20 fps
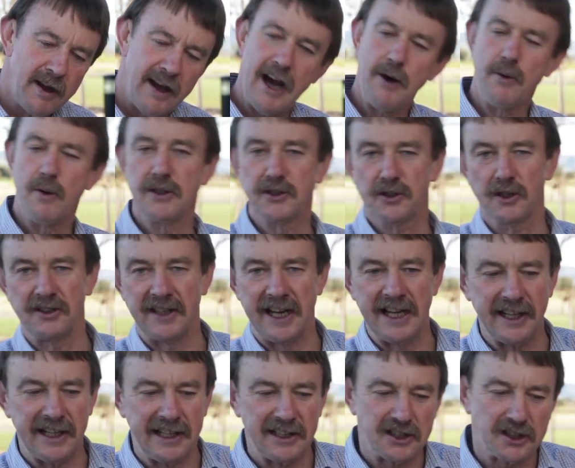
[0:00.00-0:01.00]
Our wine's got an
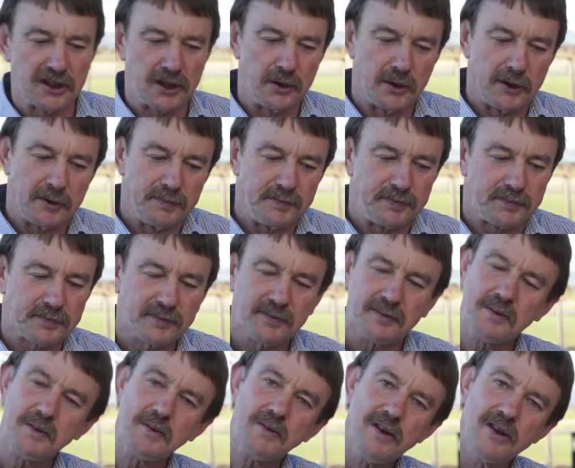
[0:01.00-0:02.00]
elegance to it.
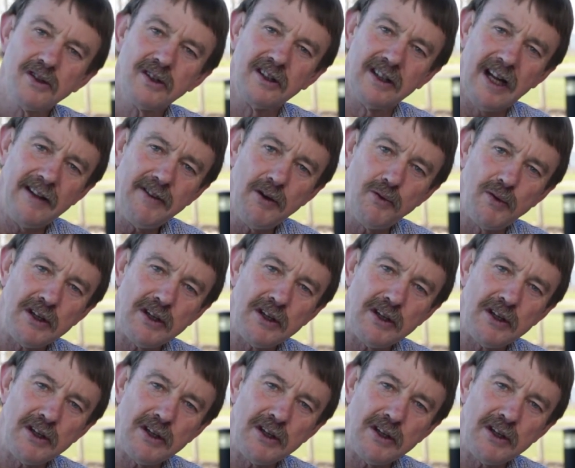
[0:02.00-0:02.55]
It's a lovely